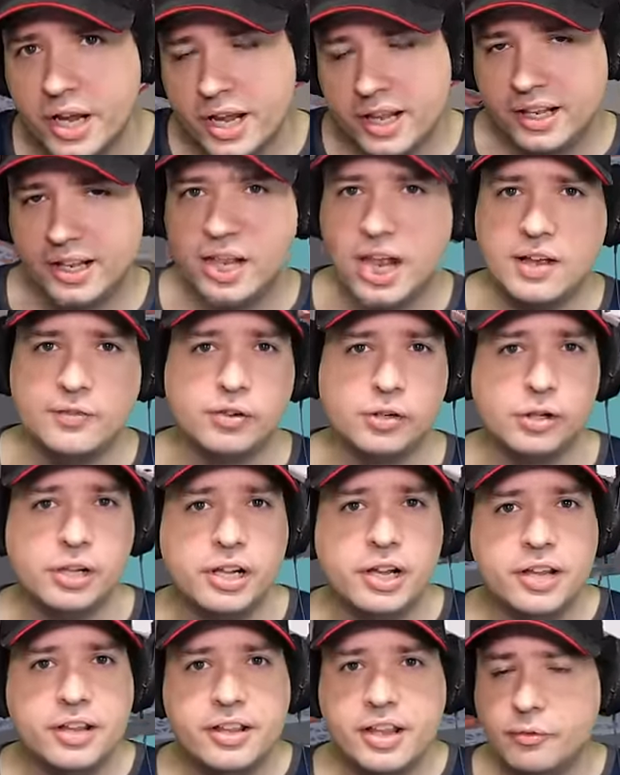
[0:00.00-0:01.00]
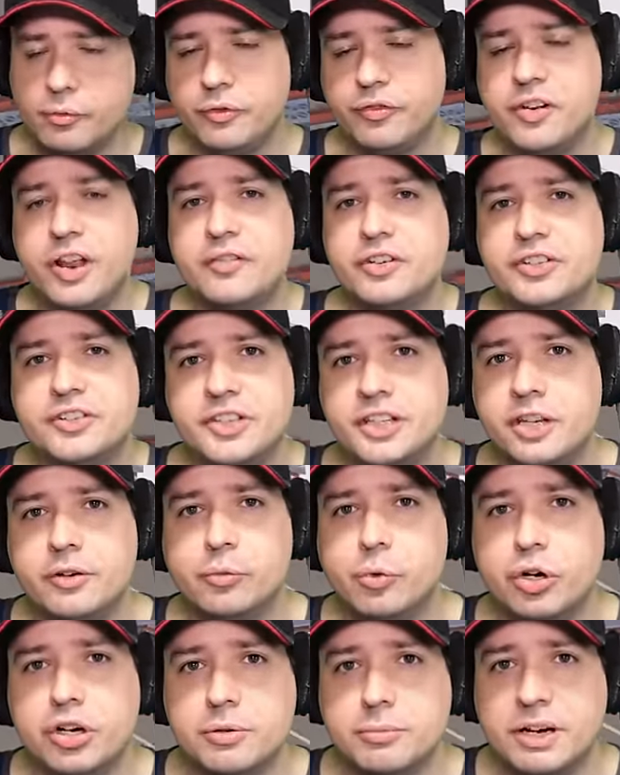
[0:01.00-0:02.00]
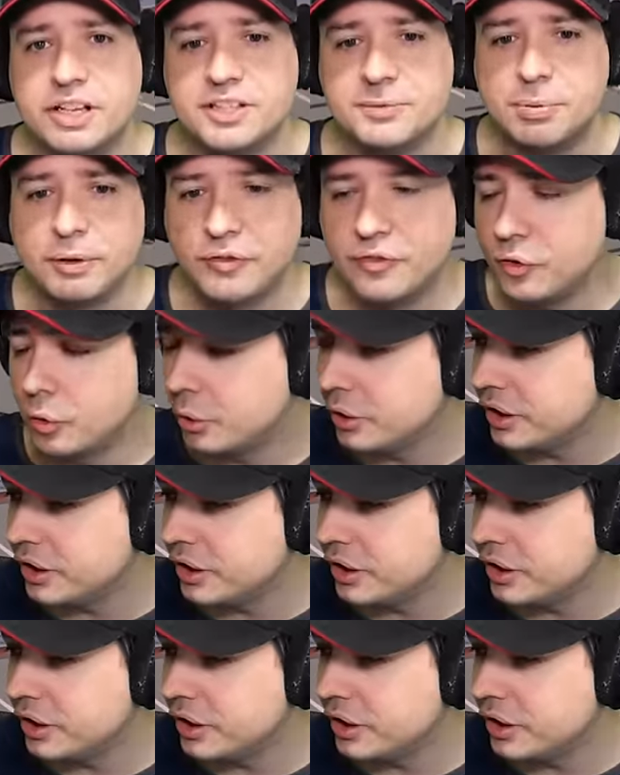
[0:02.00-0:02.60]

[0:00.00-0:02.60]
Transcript: level that we've never seen in War Robots before.